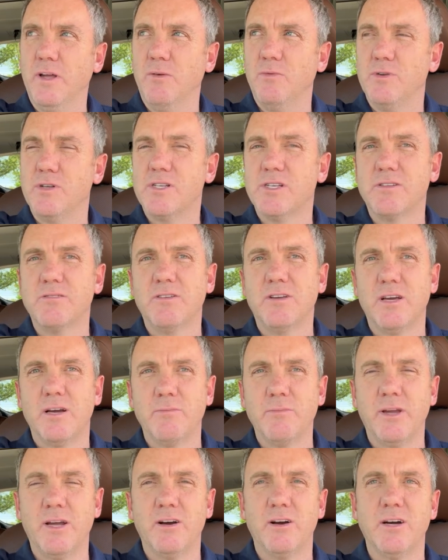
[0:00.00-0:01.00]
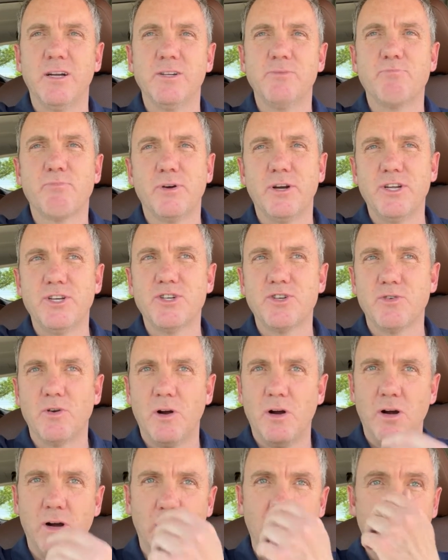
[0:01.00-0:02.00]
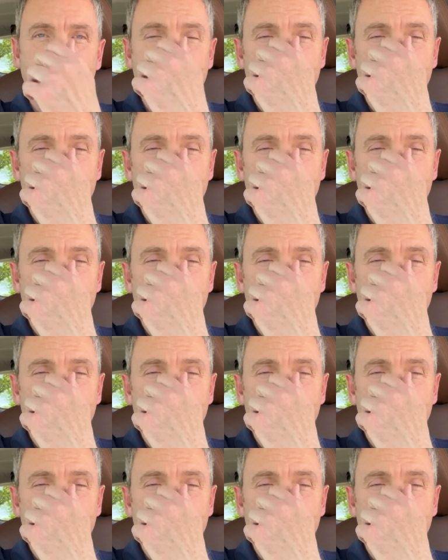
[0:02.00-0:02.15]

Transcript: was coming on pretty strong.